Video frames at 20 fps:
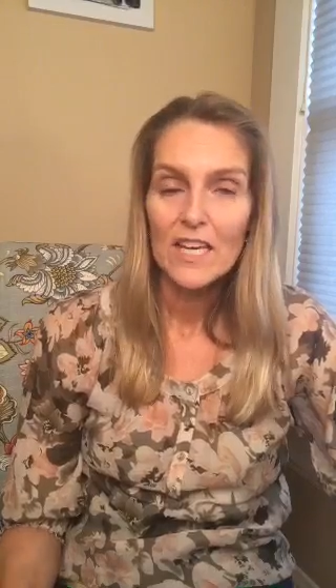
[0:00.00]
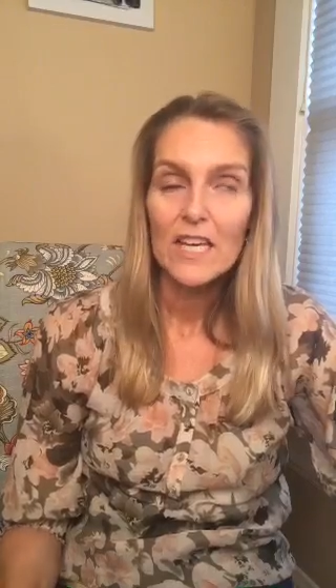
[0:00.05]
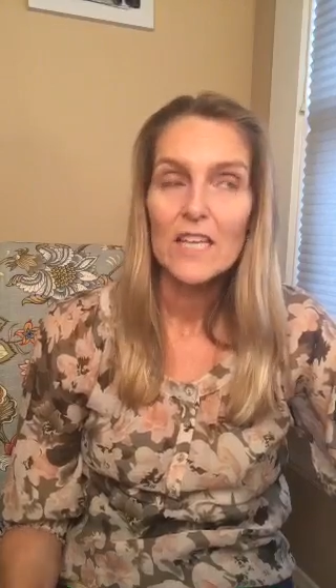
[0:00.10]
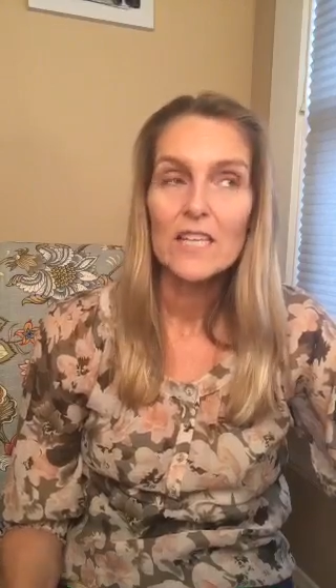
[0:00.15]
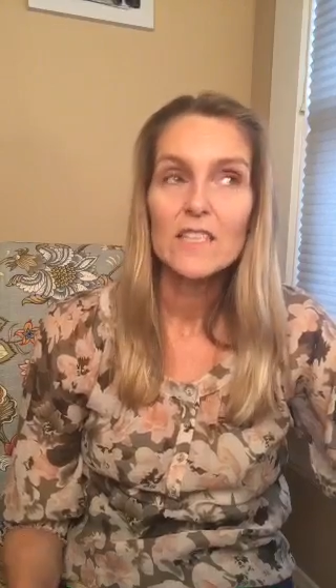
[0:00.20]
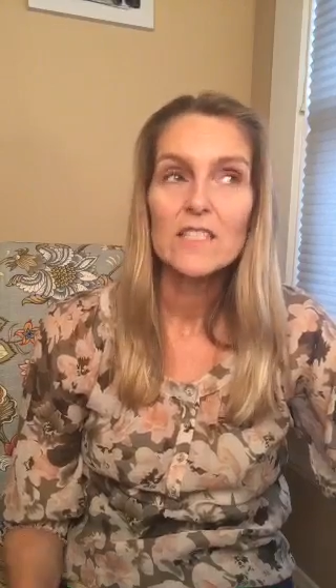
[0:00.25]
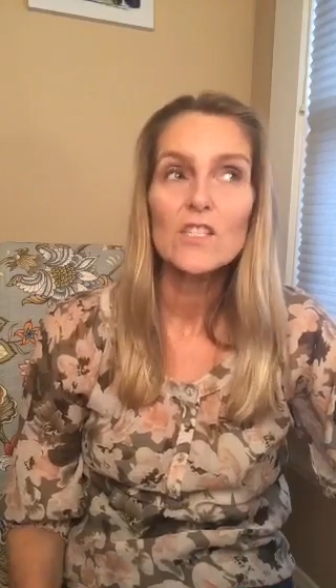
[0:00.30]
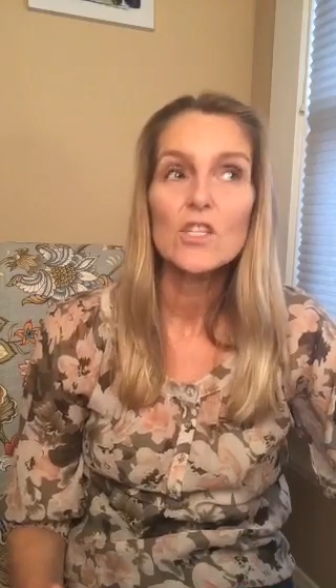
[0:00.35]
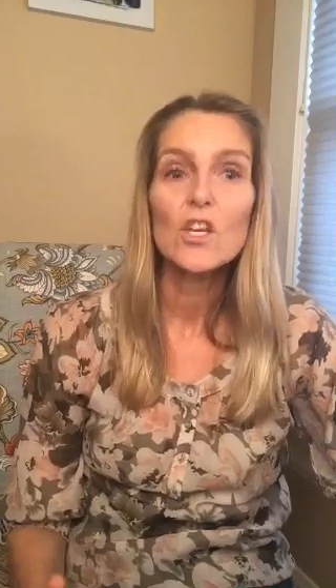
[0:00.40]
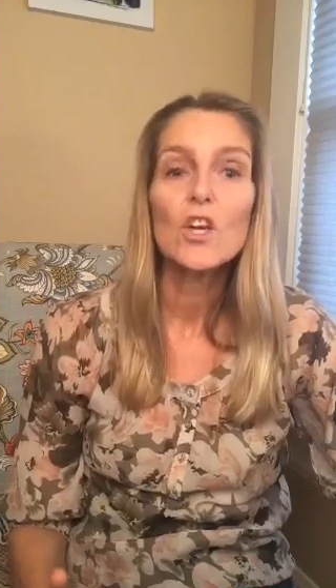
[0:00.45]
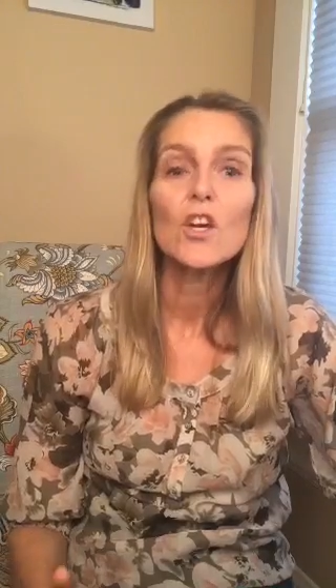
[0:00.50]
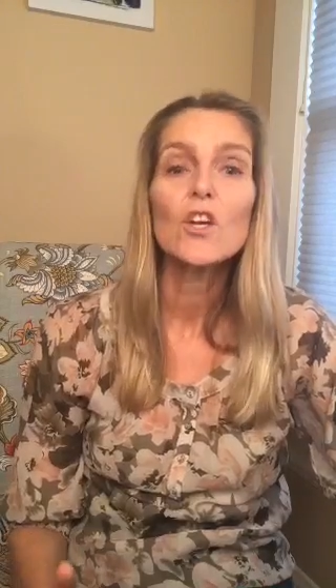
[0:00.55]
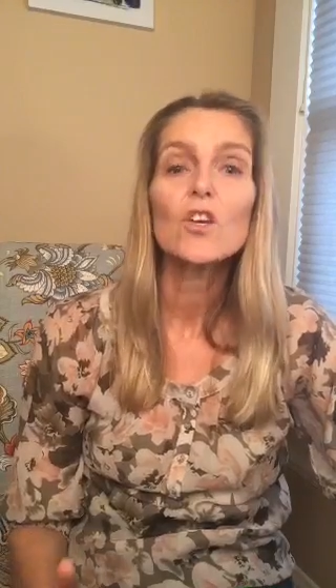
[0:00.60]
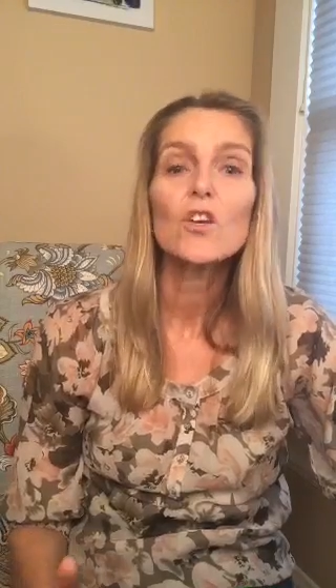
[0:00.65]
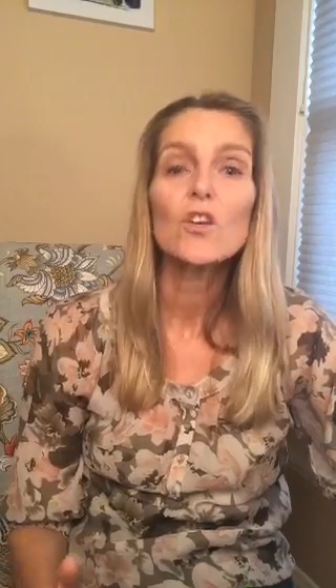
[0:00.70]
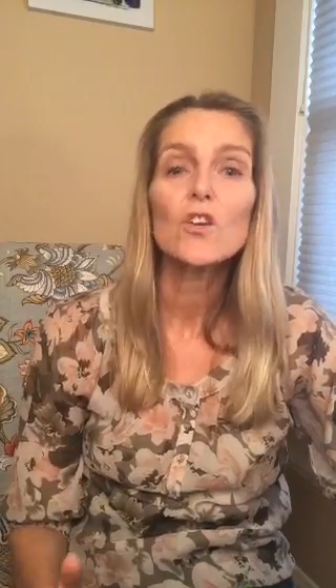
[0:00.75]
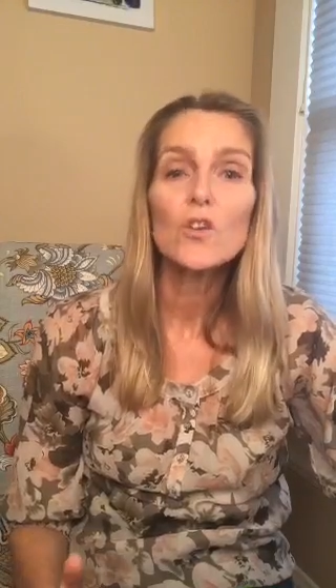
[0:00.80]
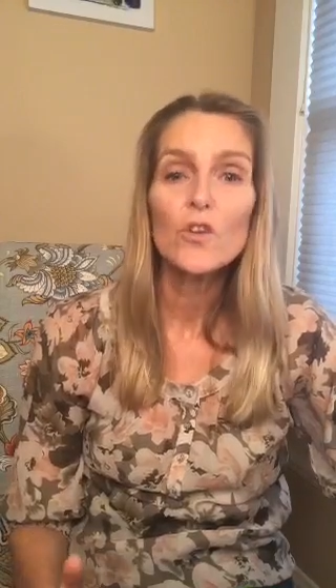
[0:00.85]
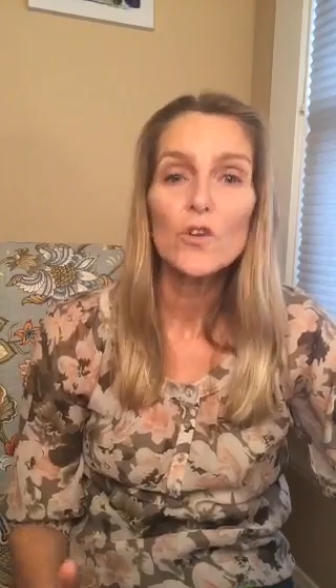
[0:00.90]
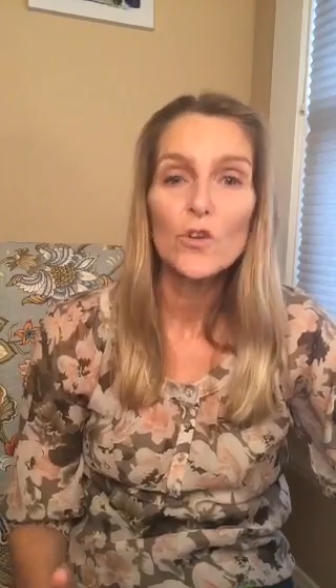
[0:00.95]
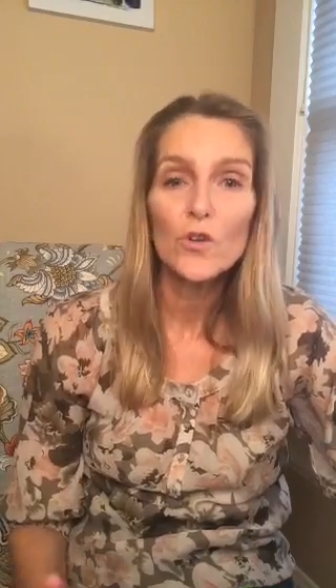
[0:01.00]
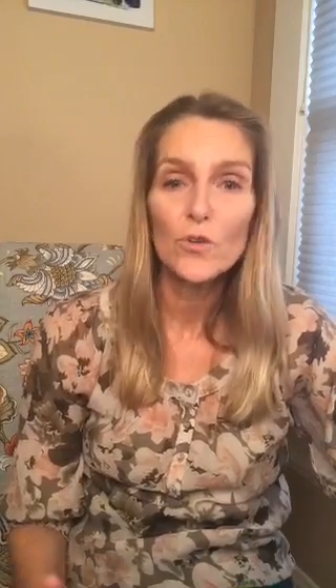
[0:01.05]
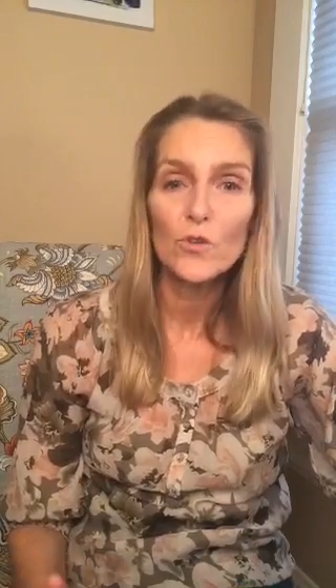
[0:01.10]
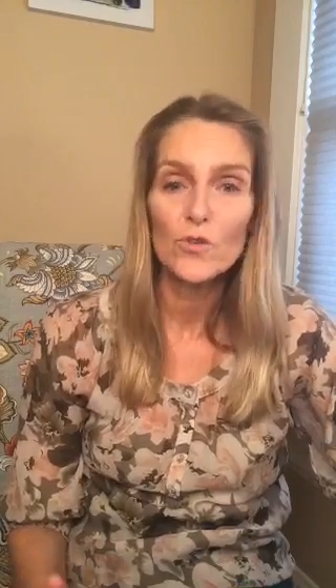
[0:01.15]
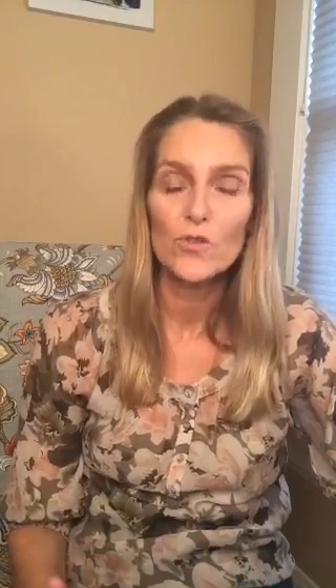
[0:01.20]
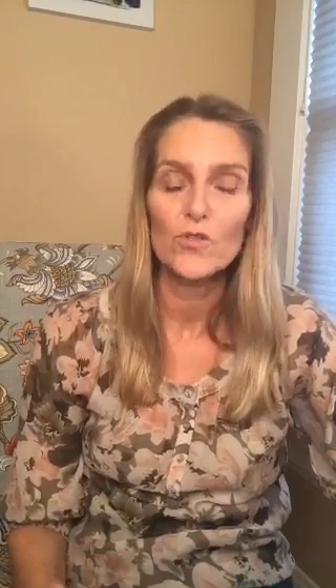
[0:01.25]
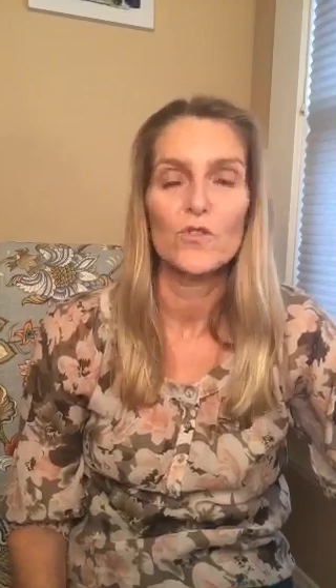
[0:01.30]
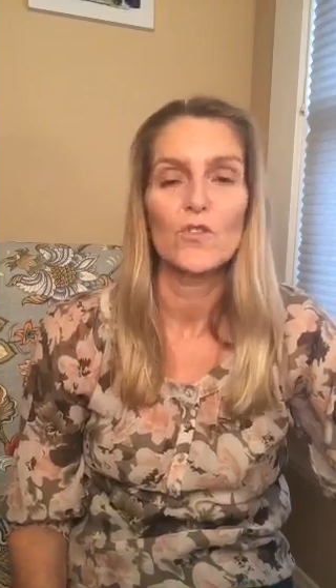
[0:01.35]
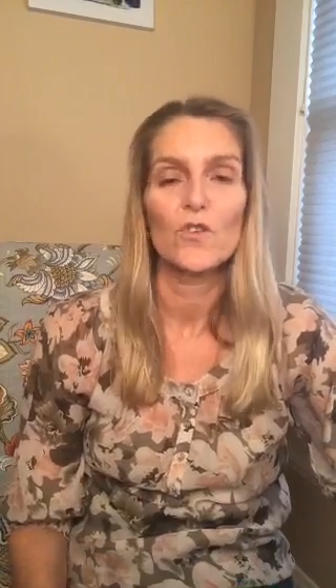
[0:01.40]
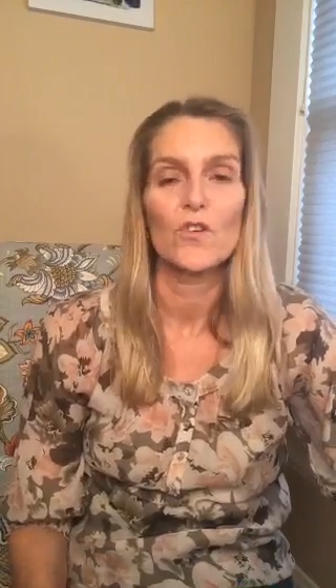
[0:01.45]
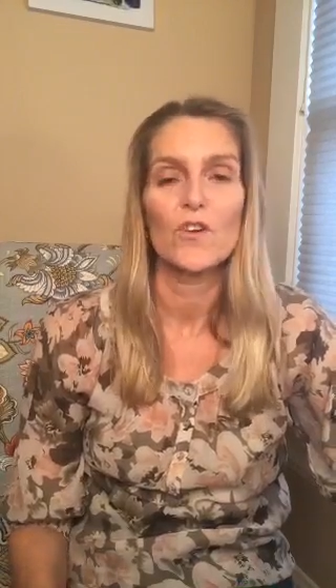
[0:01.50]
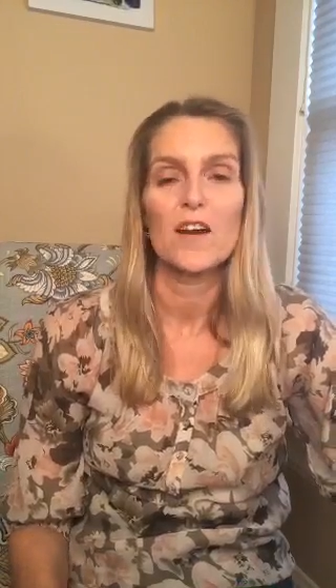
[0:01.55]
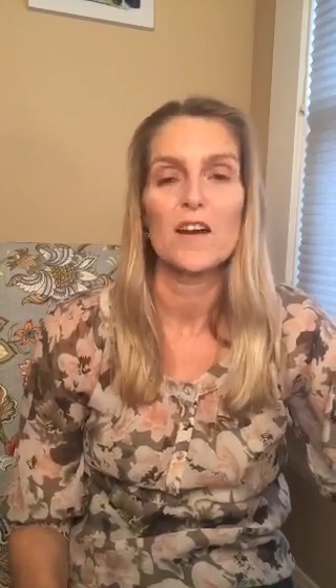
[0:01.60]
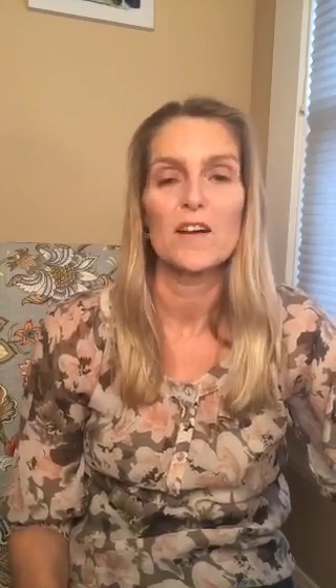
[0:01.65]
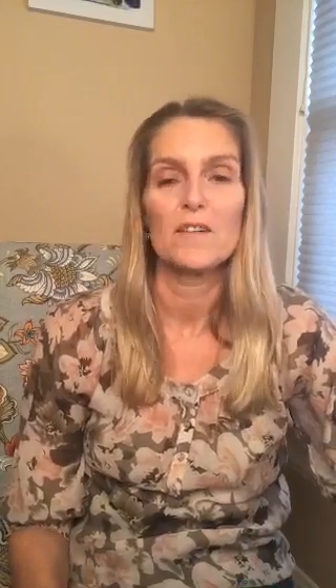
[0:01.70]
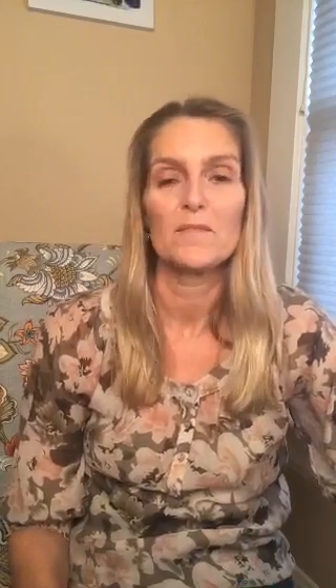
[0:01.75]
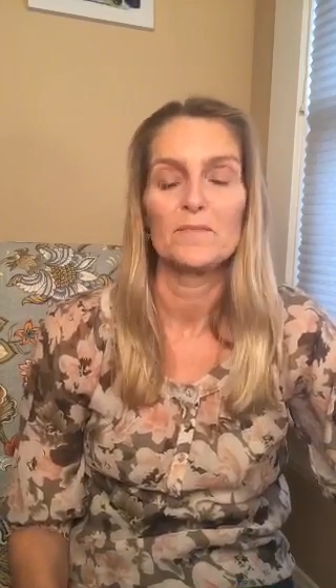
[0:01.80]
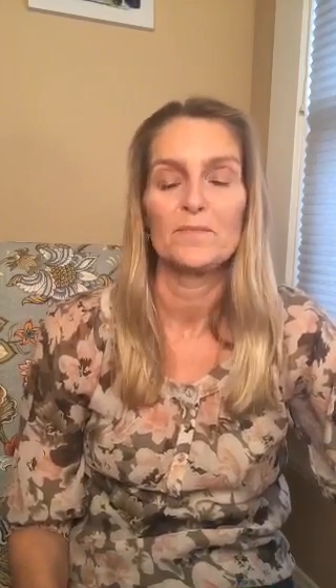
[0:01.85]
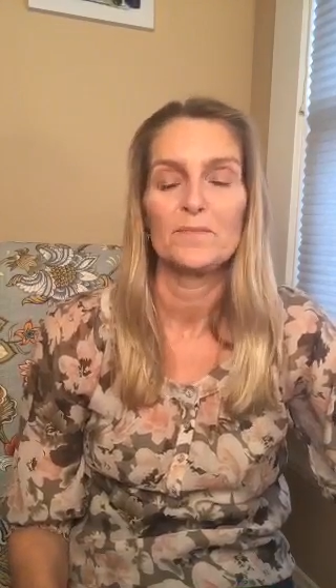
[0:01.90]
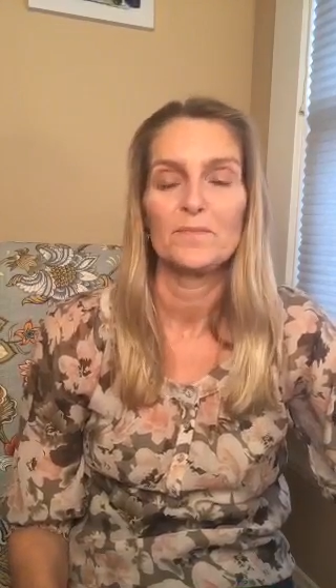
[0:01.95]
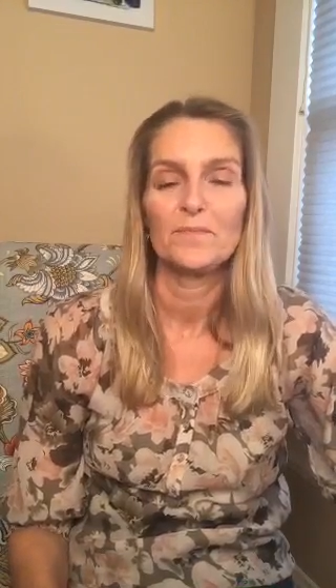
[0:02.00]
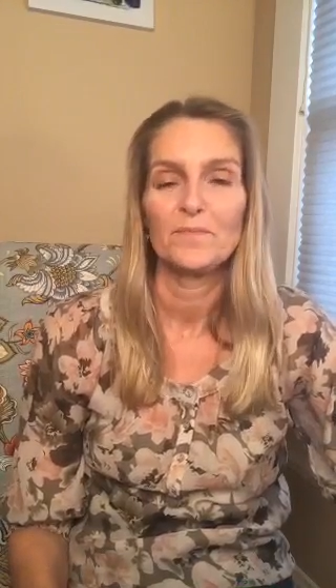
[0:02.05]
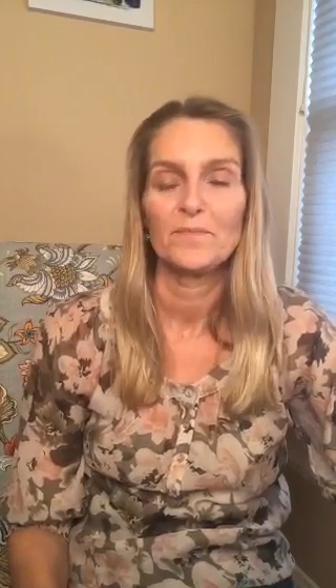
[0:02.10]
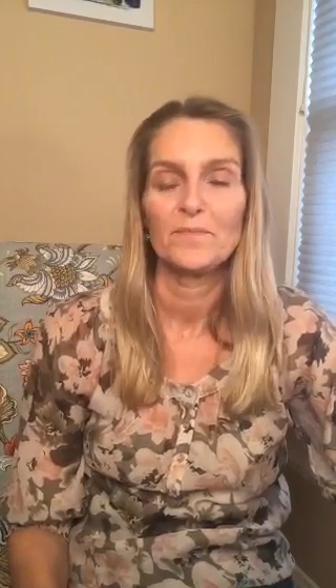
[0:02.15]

It's huge, Nora.